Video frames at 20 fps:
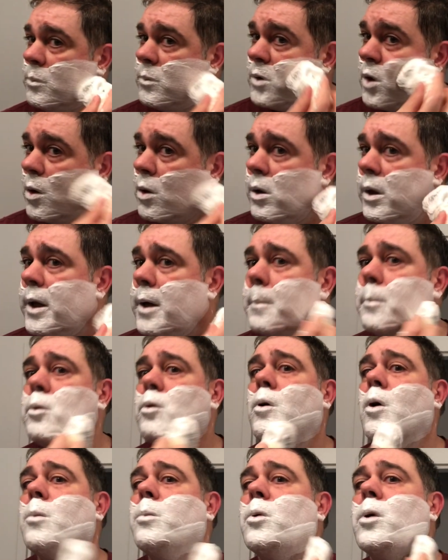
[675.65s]
totally
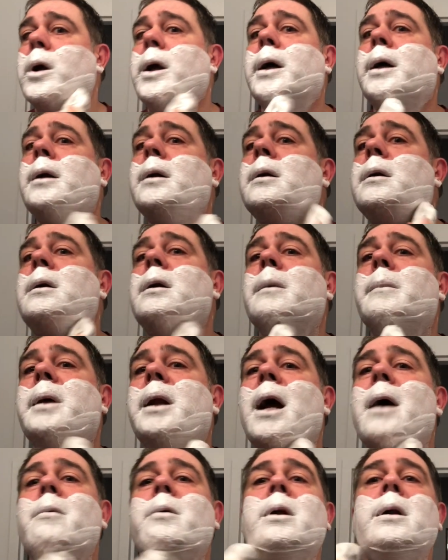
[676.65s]
appropriate. I
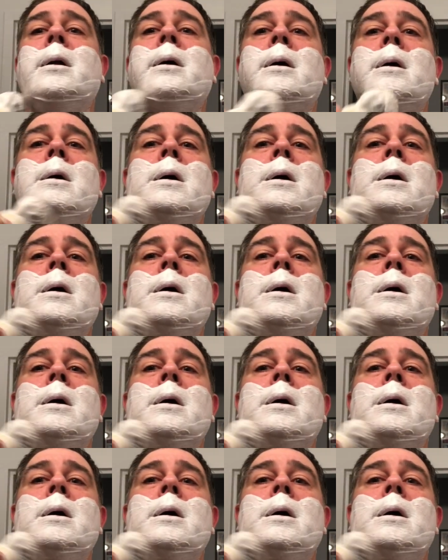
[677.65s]
mean, I would